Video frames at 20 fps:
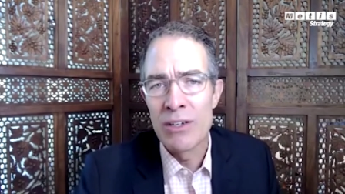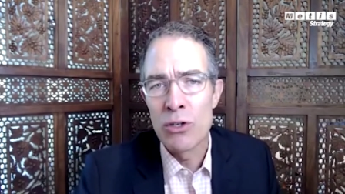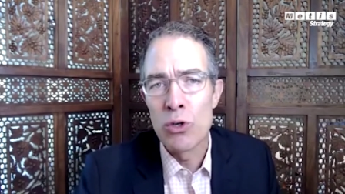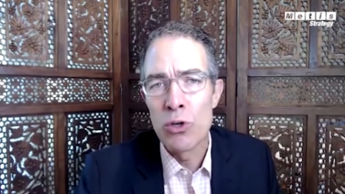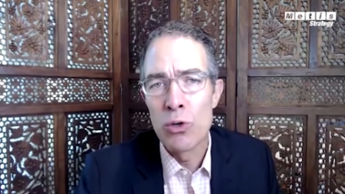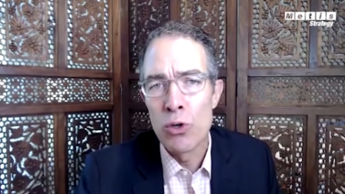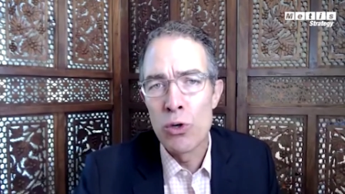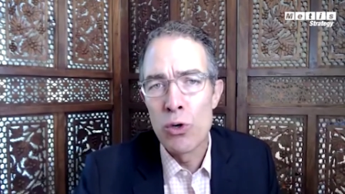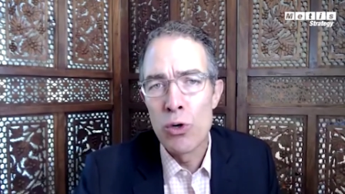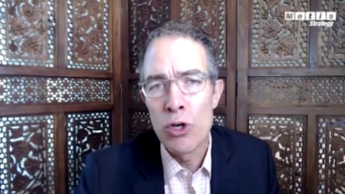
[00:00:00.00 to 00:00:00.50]

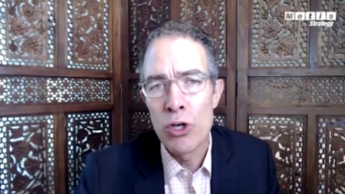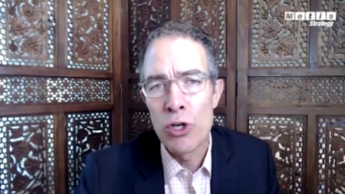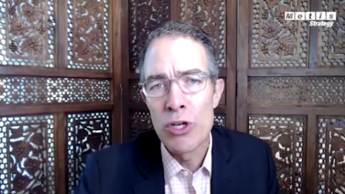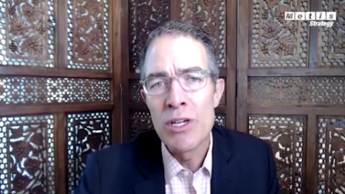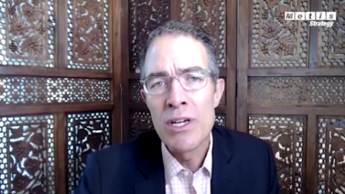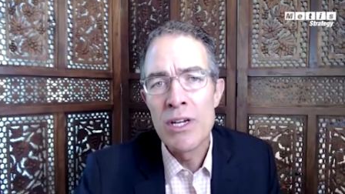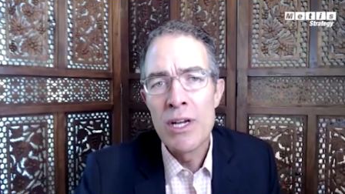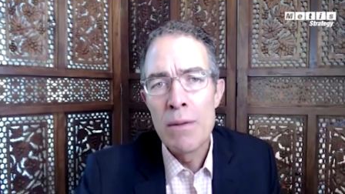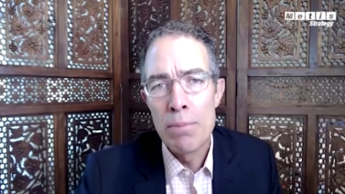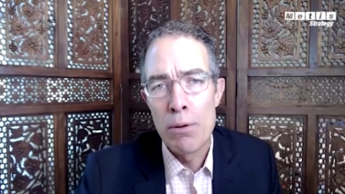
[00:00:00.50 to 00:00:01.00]
who, who
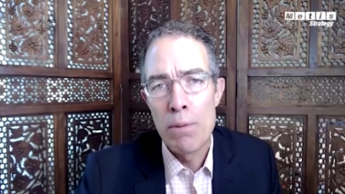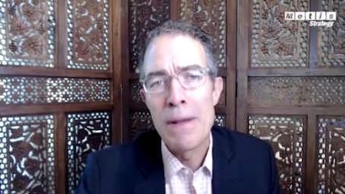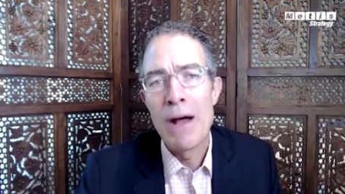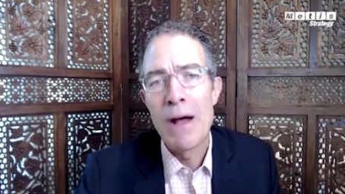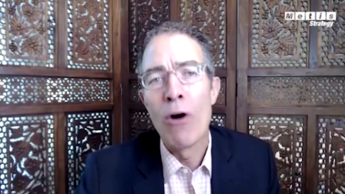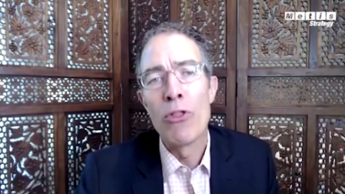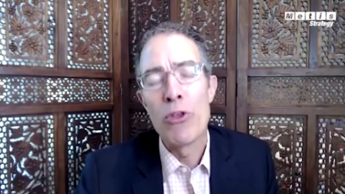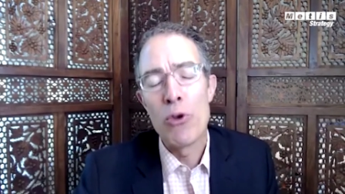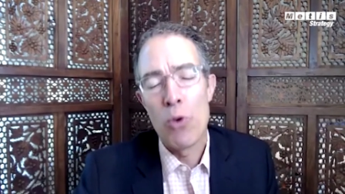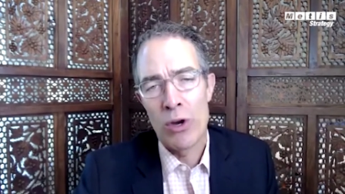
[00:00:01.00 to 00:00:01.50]
could
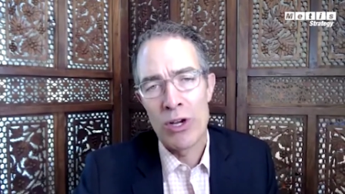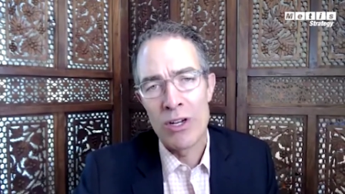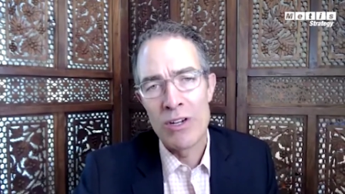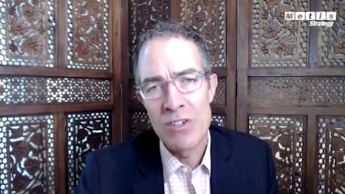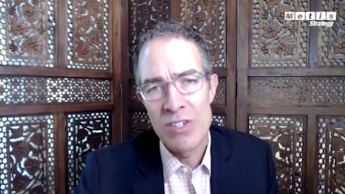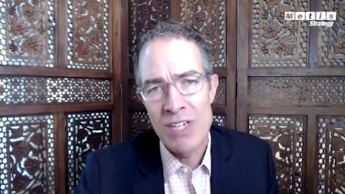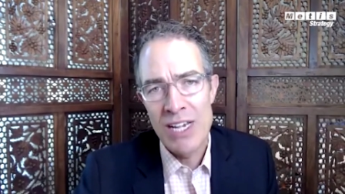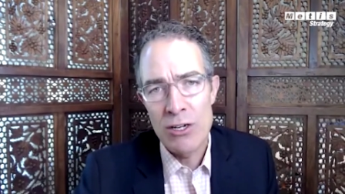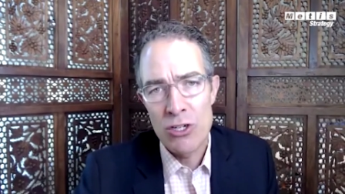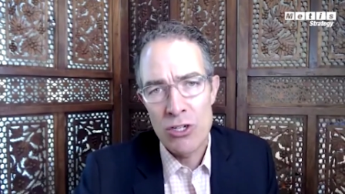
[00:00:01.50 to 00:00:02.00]
propel the
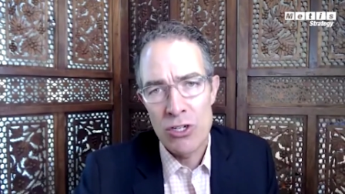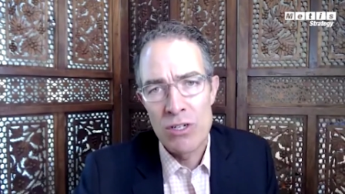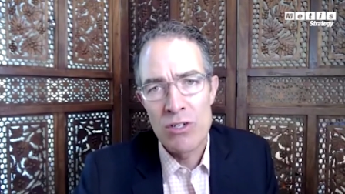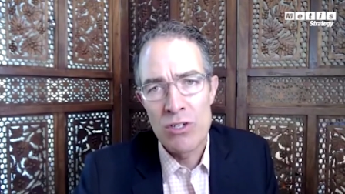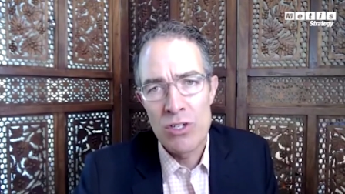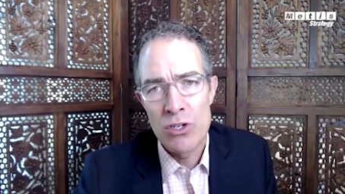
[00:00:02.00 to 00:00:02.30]
organization